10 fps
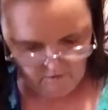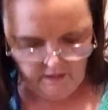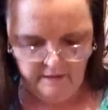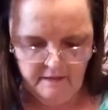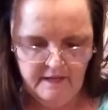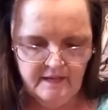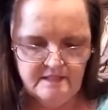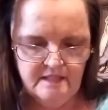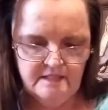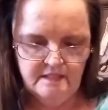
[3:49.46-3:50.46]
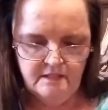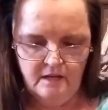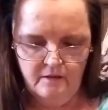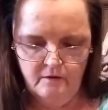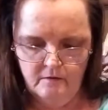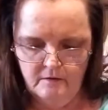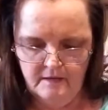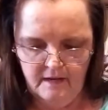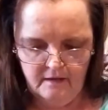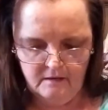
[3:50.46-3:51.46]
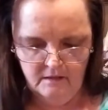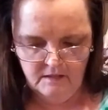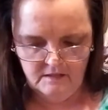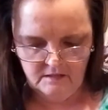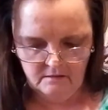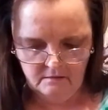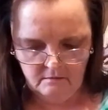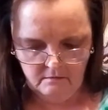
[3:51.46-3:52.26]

Okay, the next is another necklace.